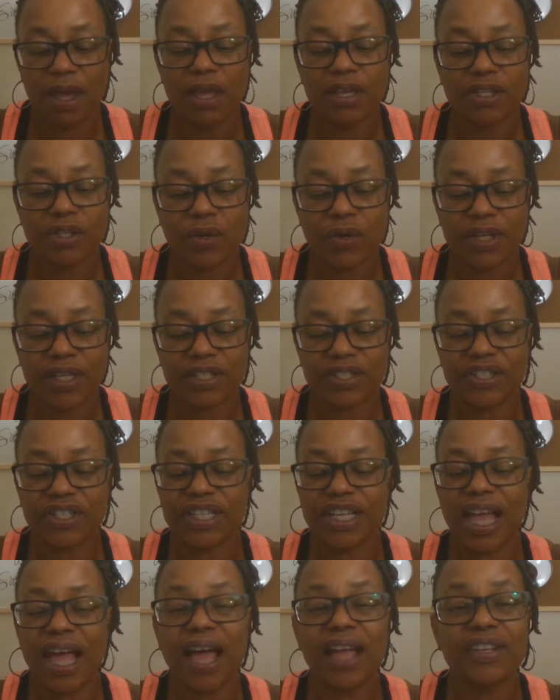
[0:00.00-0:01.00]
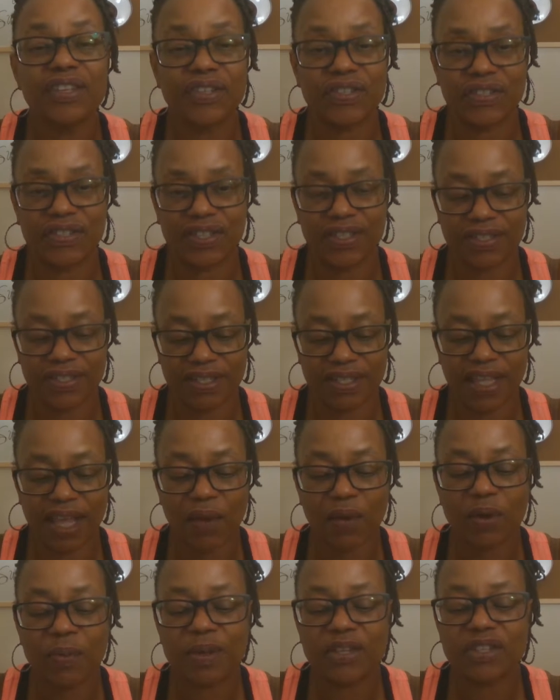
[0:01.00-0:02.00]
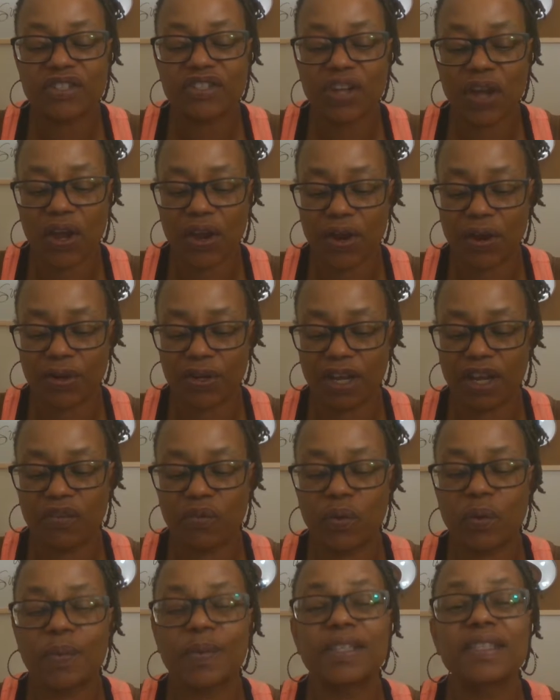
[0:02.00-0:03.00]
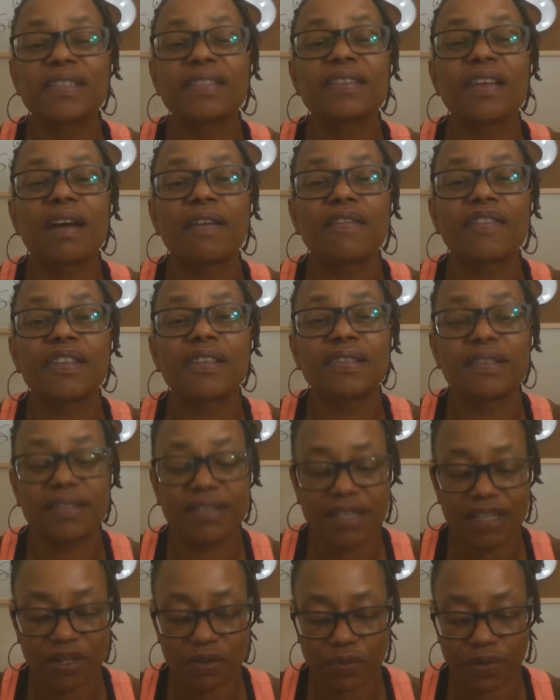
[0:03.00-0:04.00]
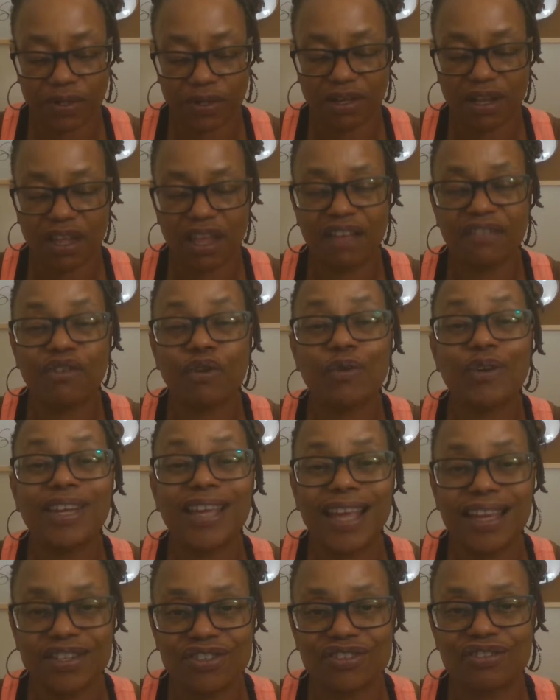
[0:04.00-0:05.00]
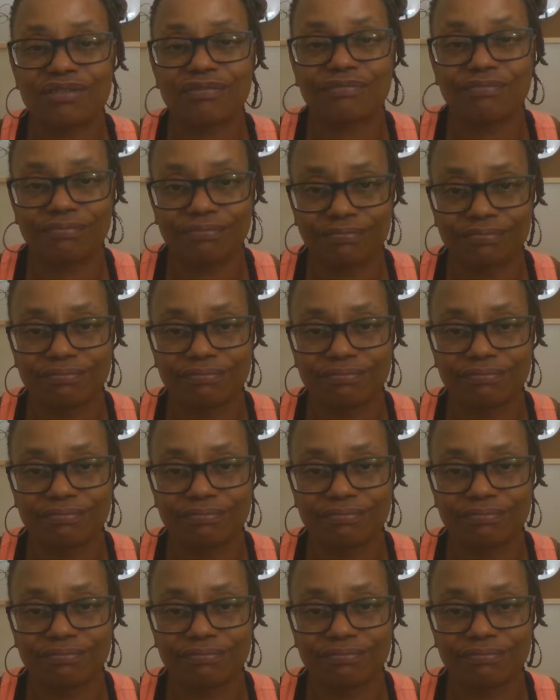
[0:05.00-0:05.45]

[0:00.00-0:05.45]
So it is to consciousness that we must turn if we would discover the secret of creation.